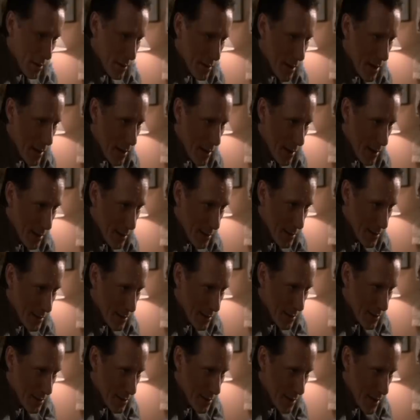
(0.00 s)
Daddy had
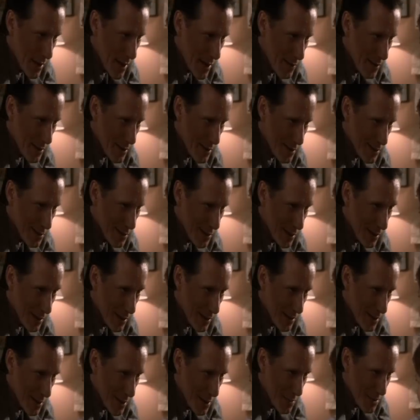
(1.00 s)
just cleared the Haverhill
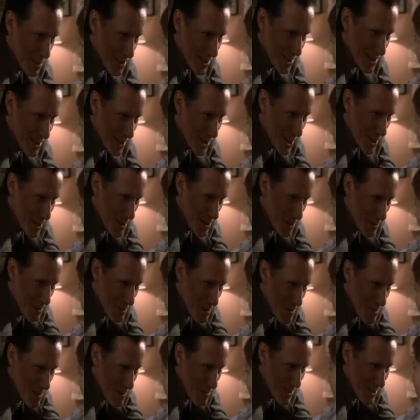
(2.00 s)
Jenkins homicide case, you
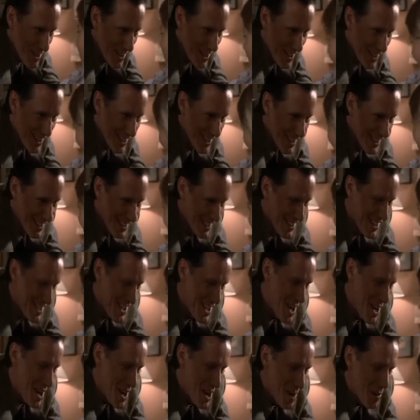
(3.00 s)
remember?
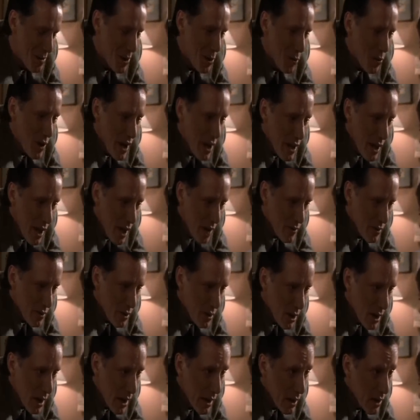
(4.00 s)
Well, right
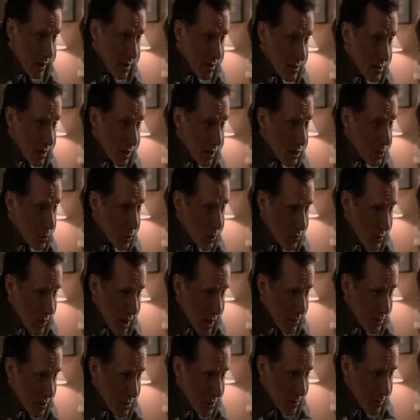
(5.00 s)
after, I got assigned to a
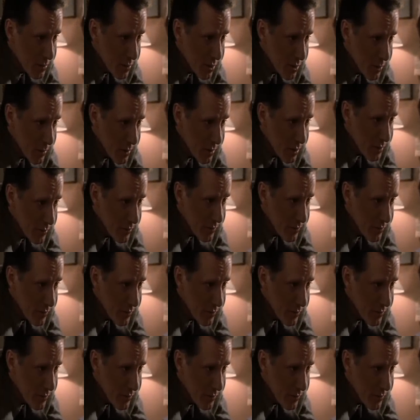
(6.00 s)
robbery deployment,